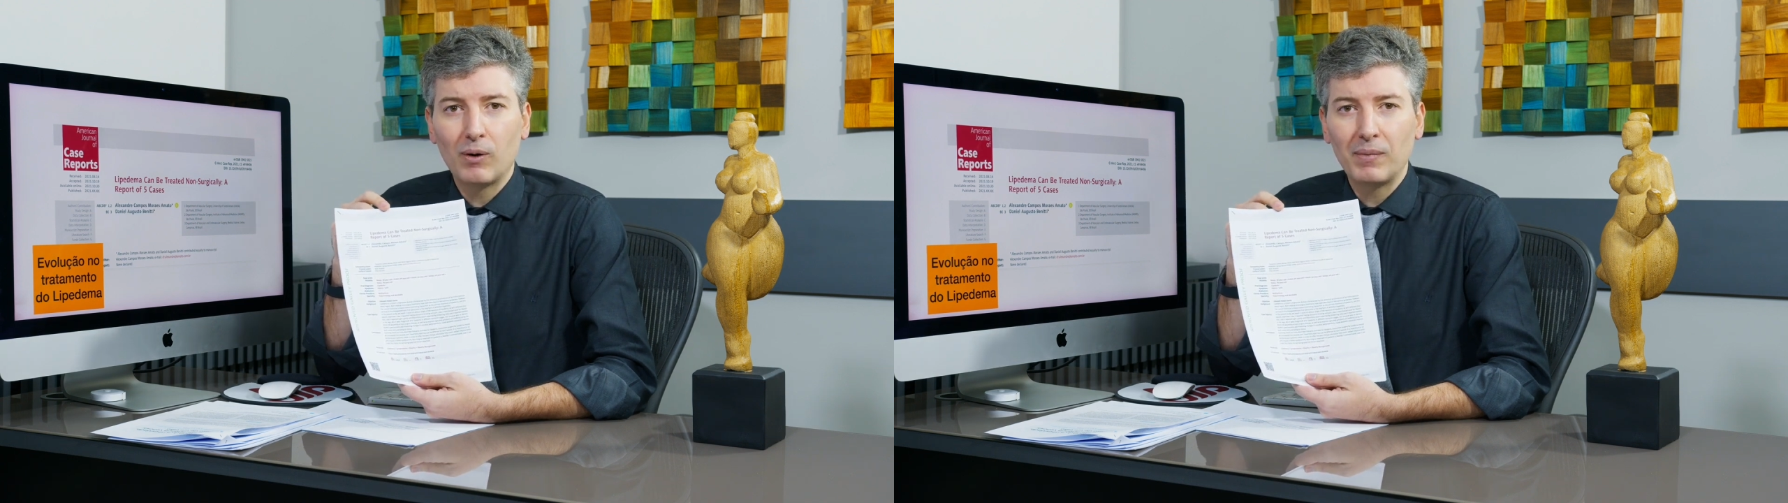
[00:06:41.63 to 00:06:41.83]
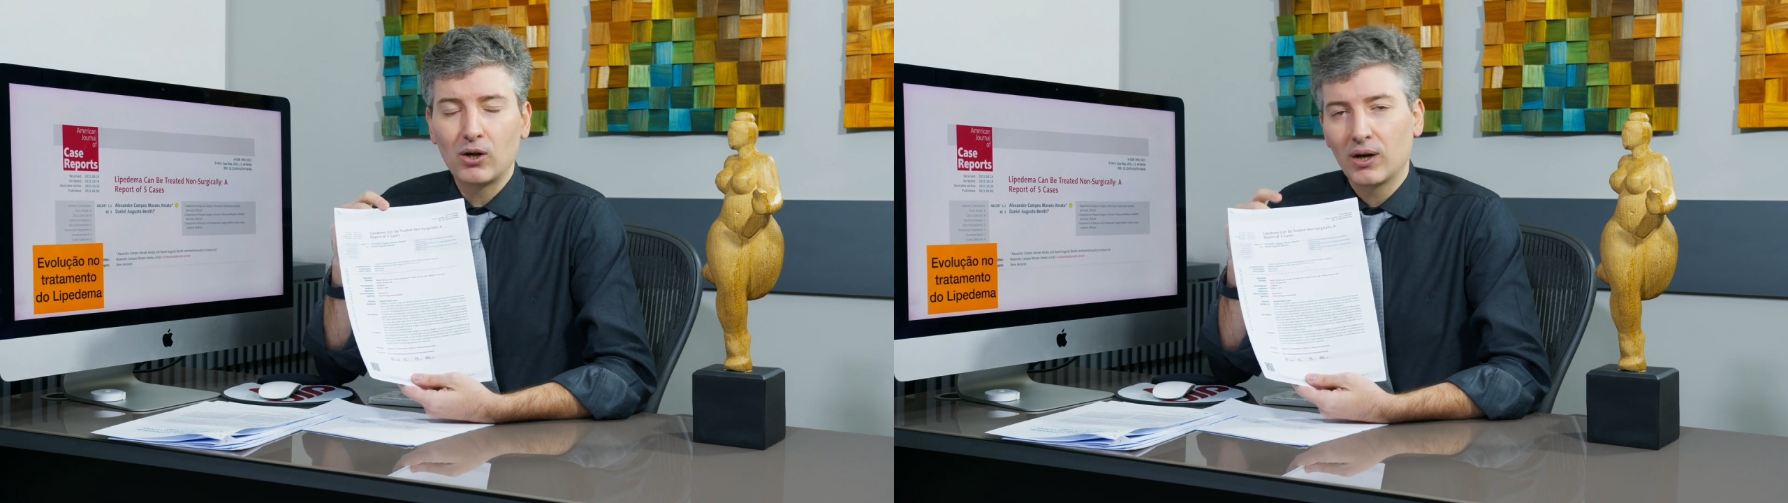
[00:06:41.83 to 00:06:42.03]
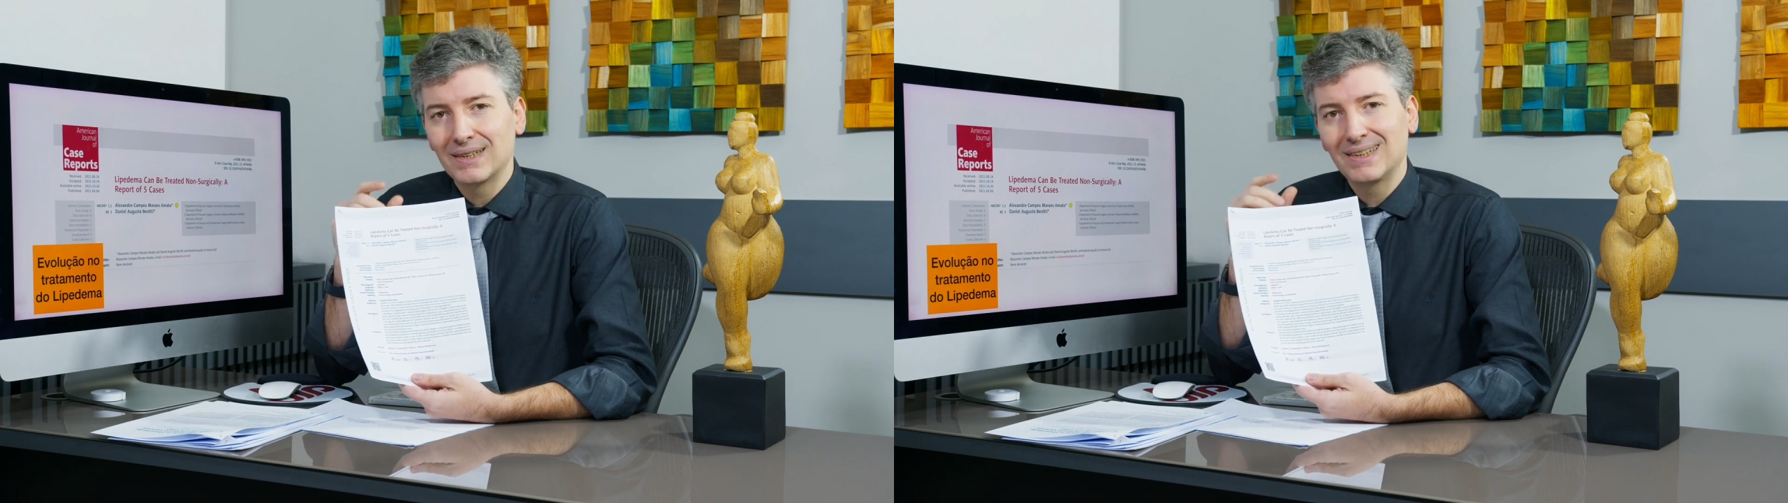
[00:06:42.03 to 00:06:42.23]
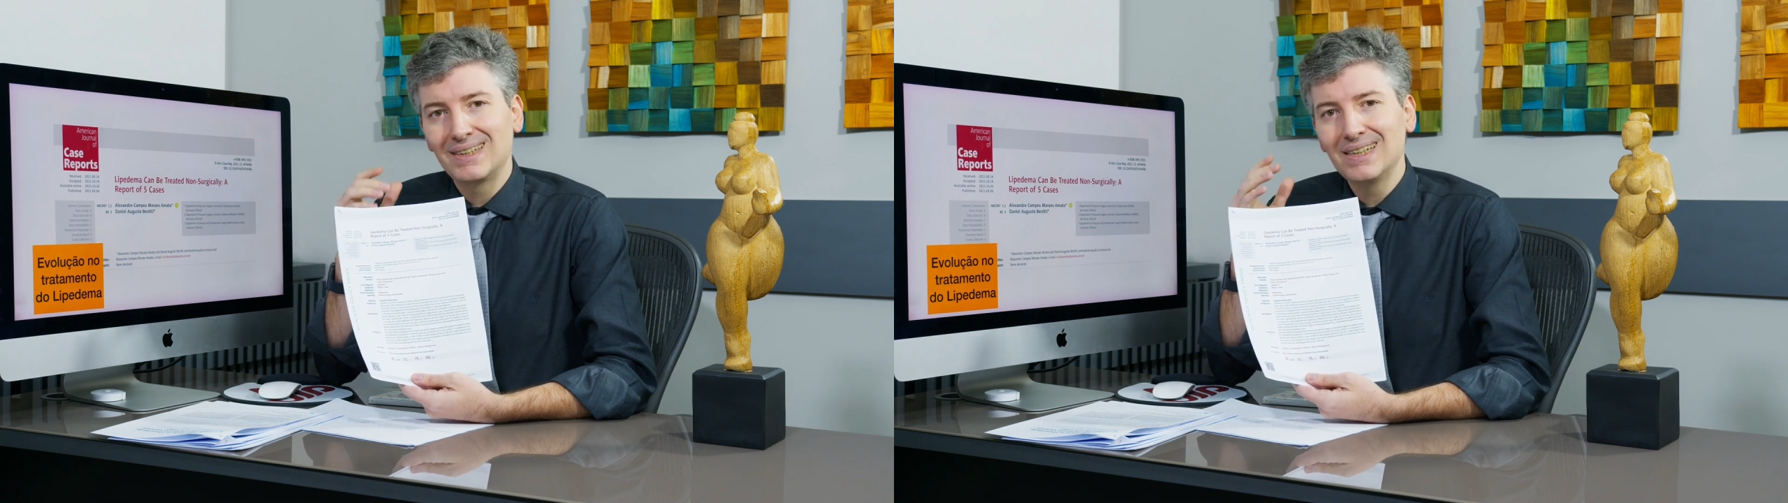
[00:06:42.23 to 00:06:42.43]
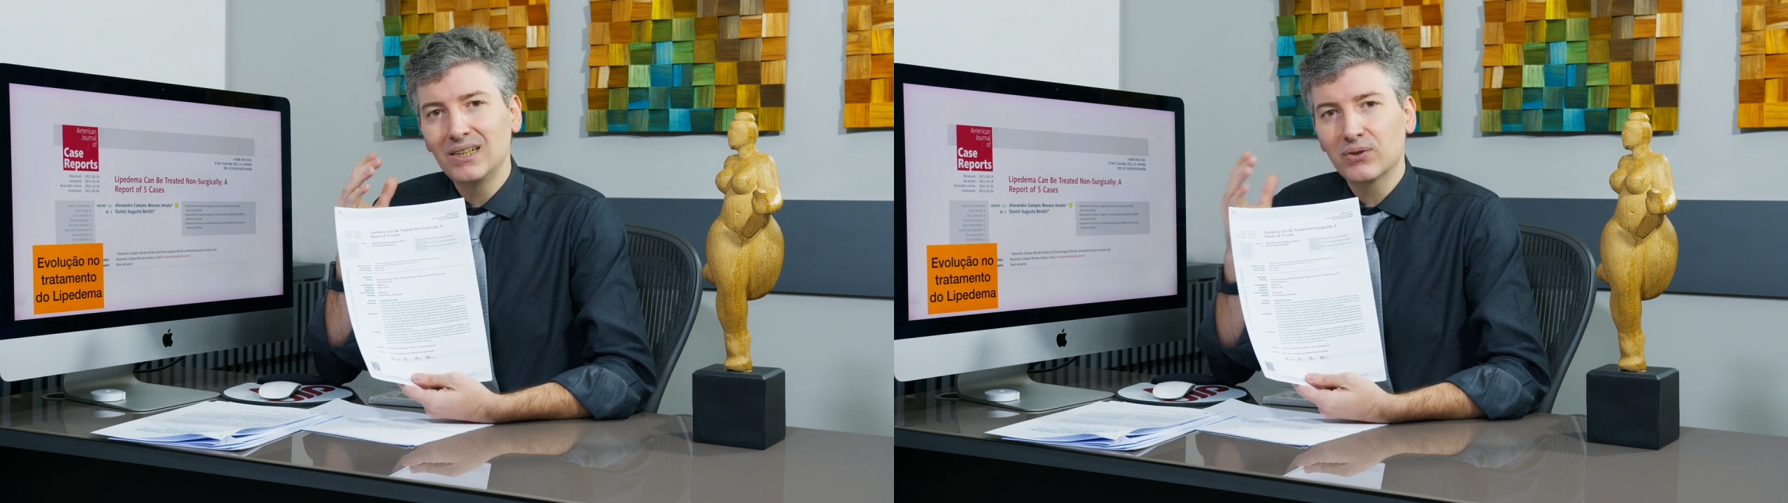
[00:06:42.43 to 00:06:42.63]
various
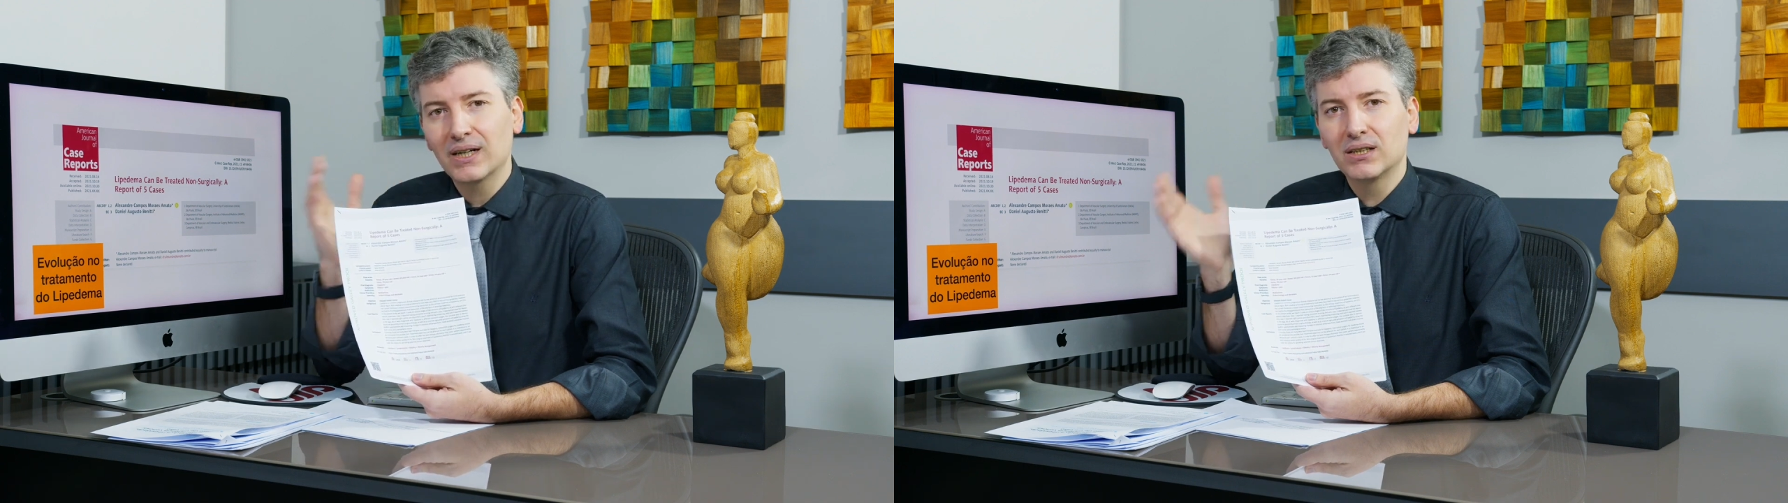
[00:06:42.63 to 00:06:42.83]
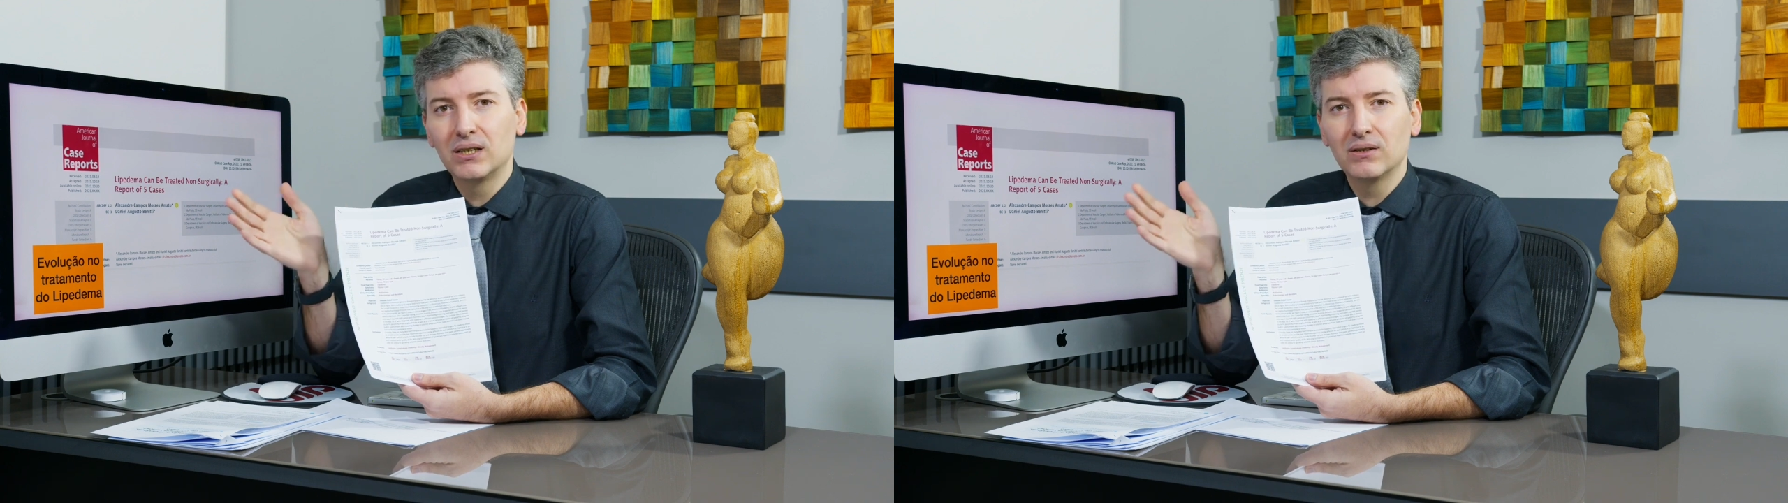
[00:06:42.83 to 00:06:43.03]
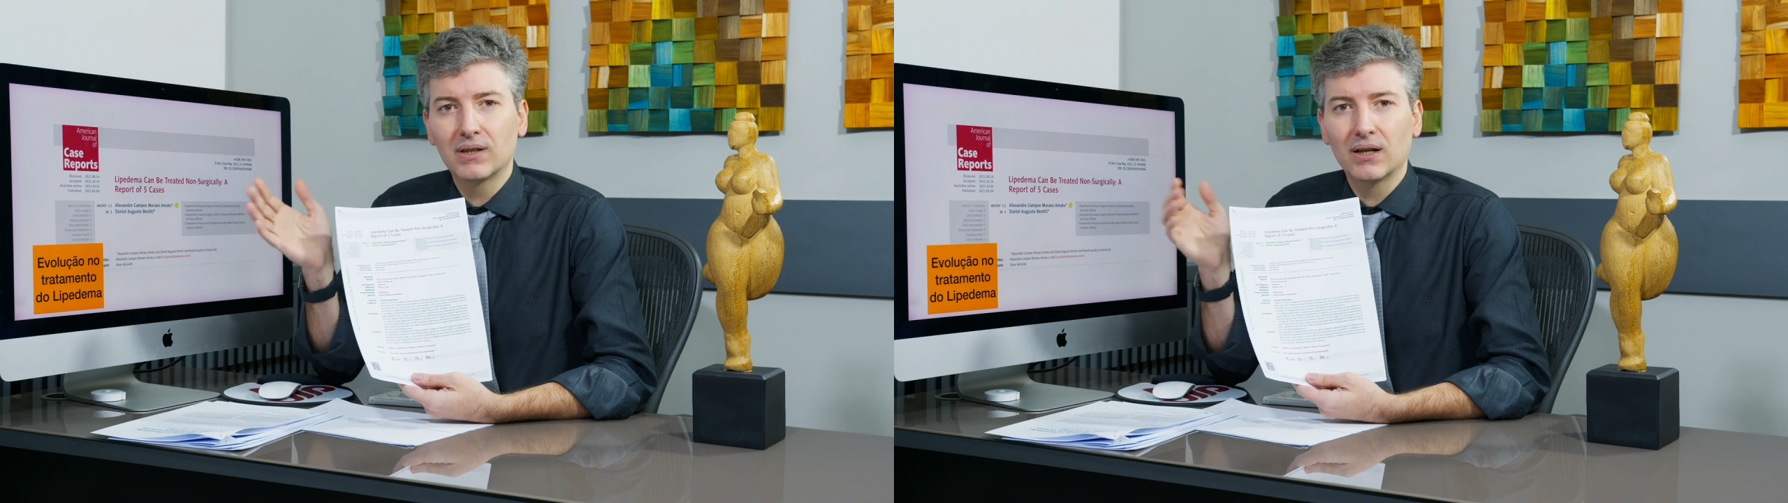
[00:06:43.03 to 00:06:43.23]
different aspects of